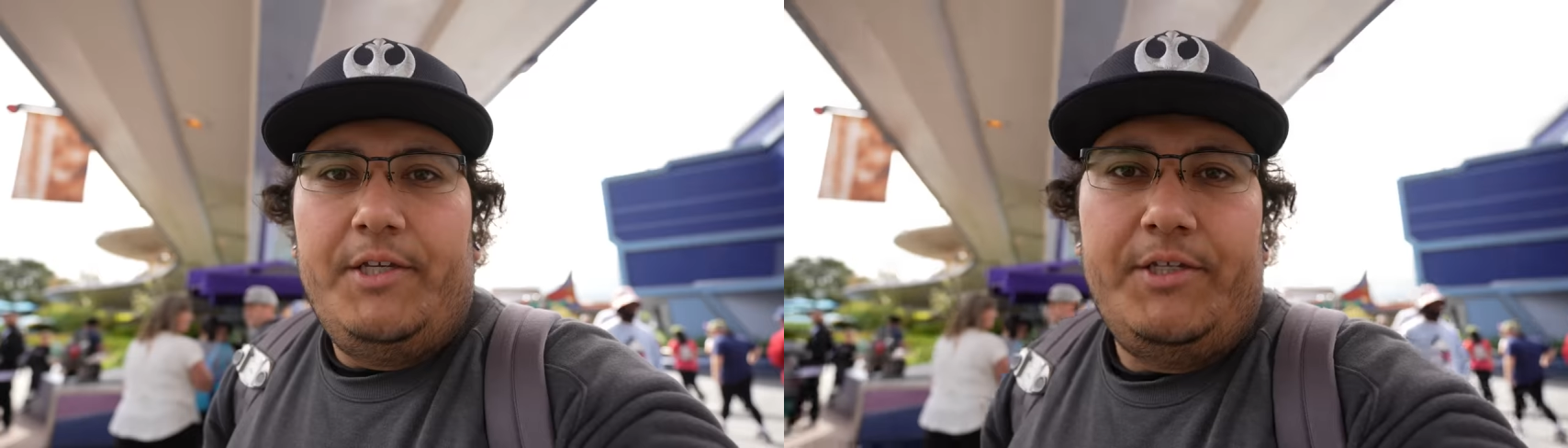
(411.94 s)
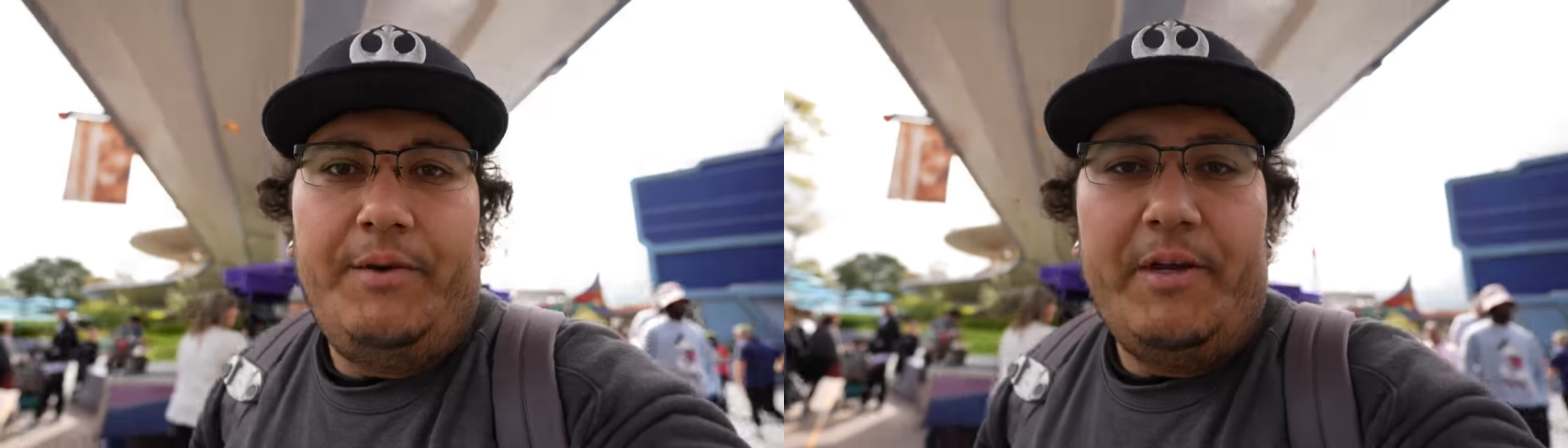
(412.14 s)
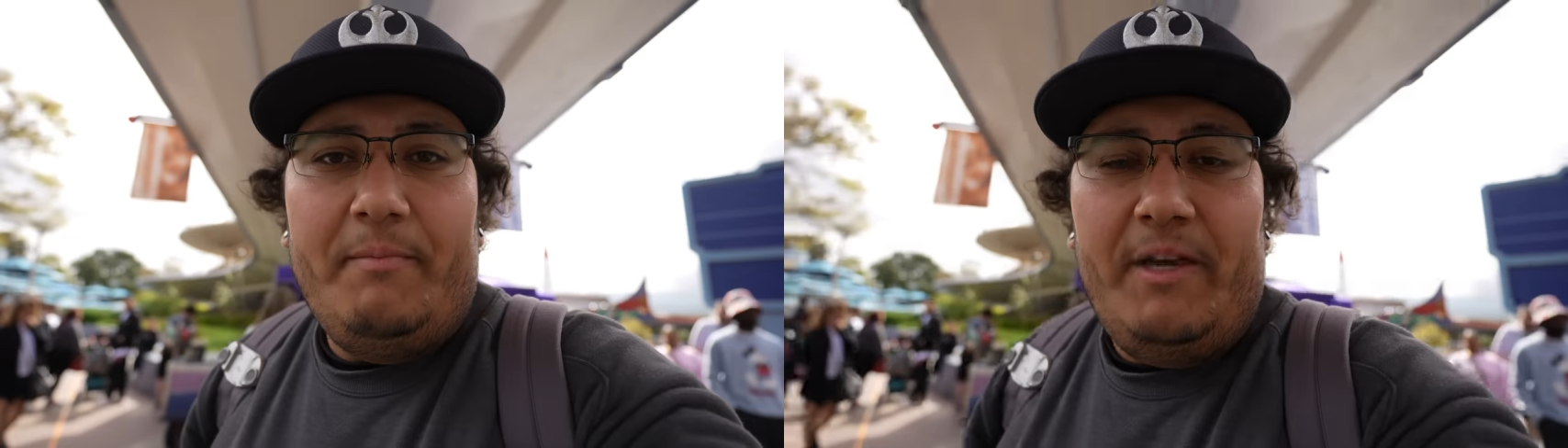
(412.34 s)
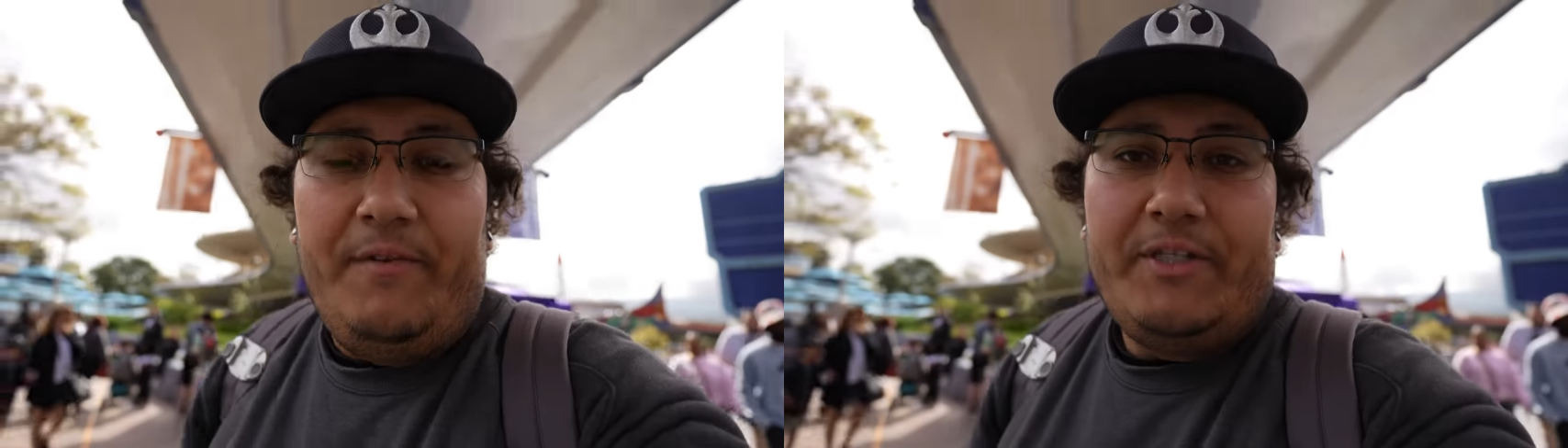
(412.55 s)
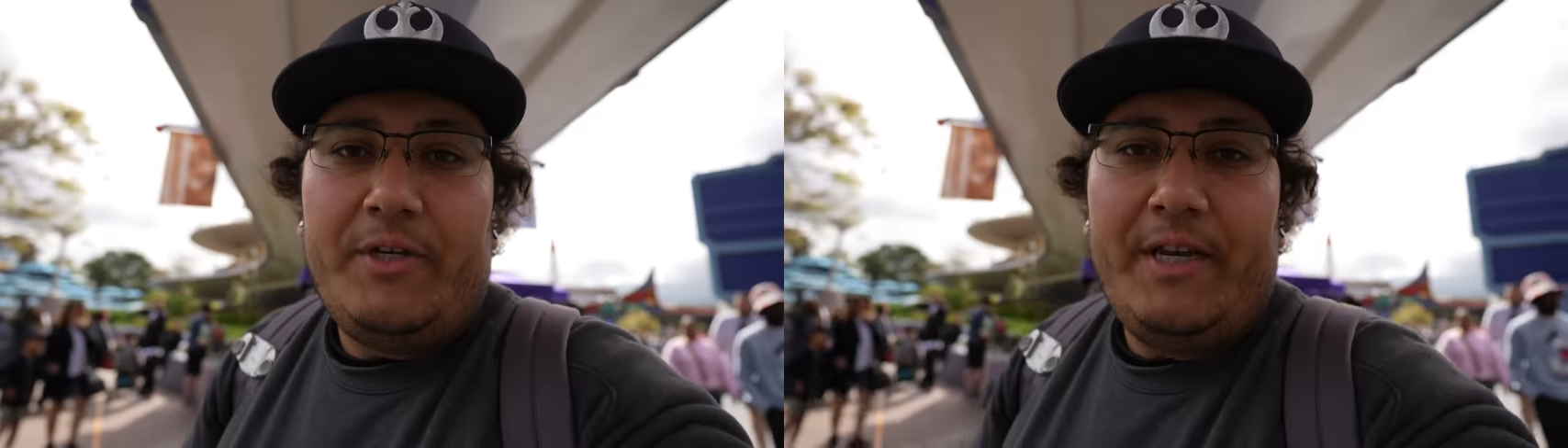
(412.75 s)
So I'd recommend if
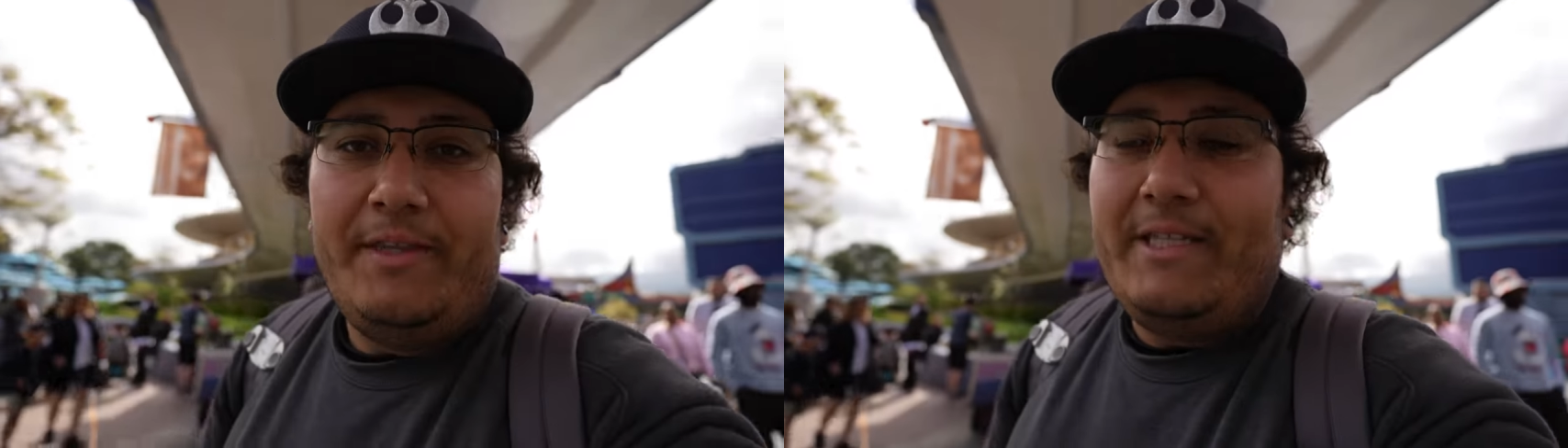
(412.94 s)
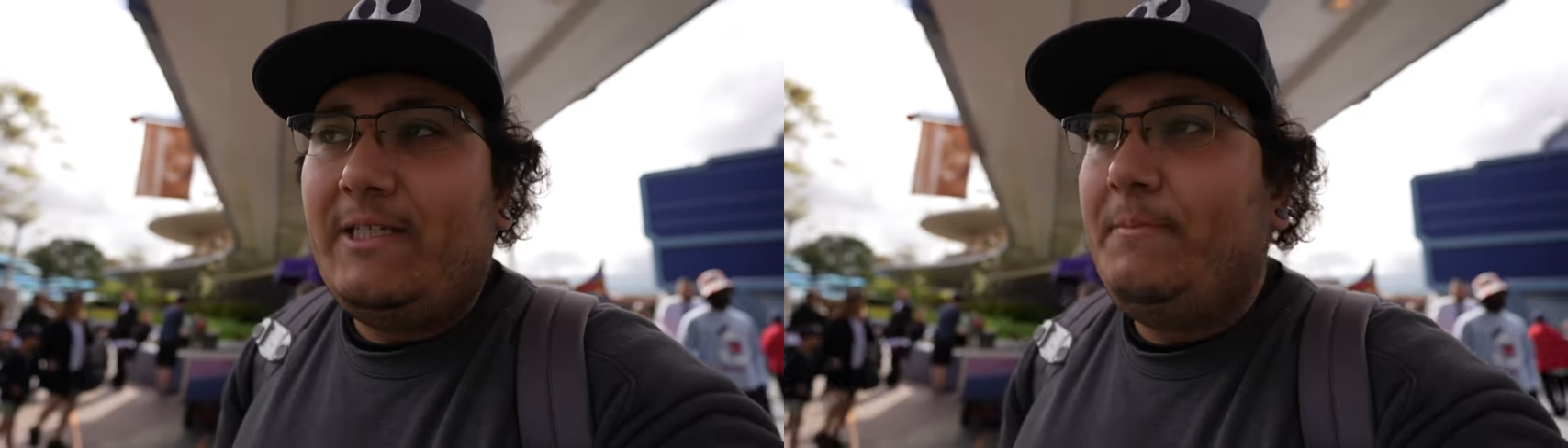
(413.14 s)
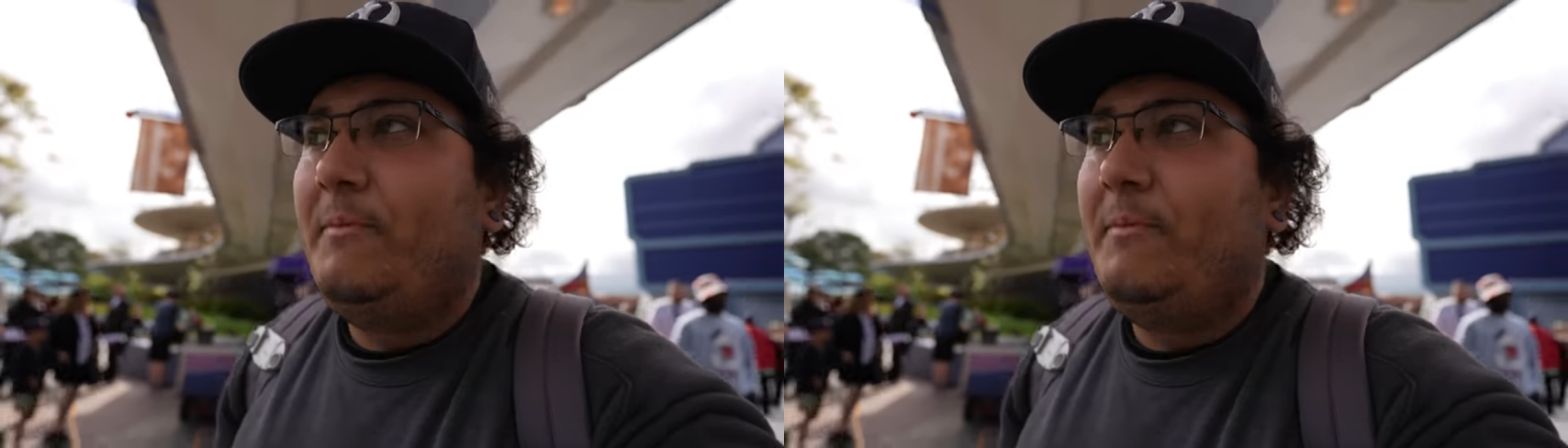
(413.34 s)
you guys are trying to get that sipper,